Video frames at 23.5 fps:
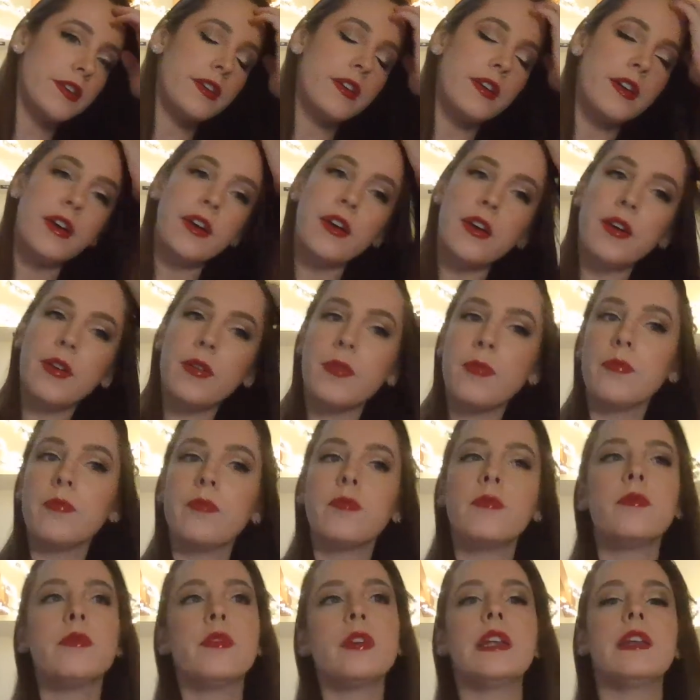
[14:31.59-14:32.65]
and
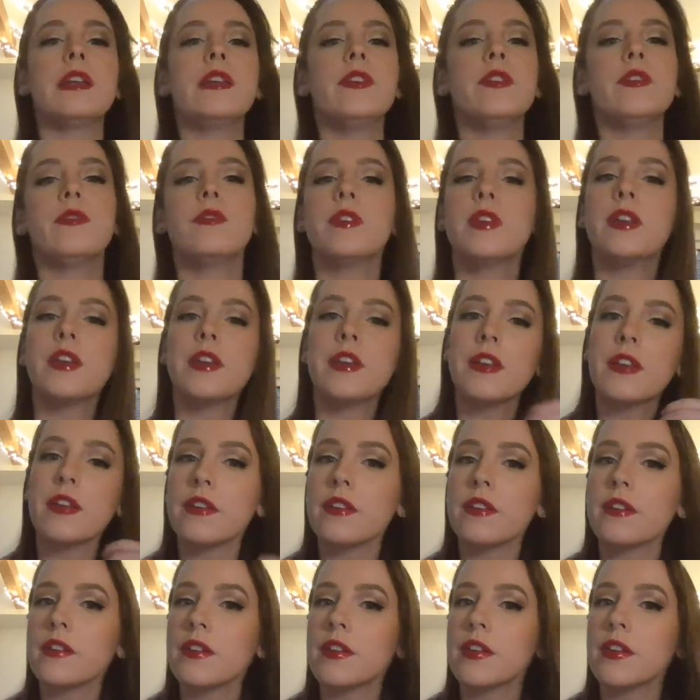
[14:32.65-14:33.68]
you need,